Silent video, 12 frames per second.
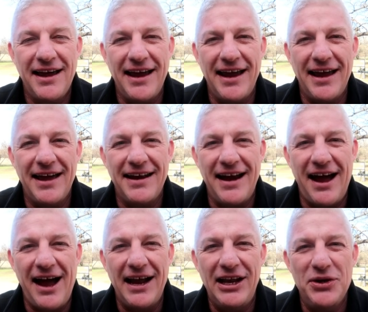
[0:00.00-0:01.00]
and
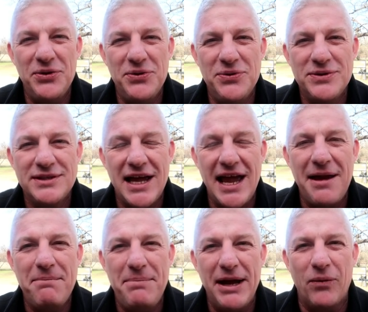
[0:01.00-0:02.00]
I lose
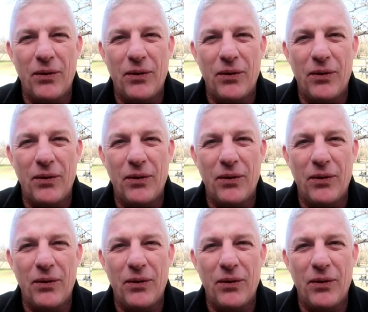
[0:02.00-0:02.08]
a big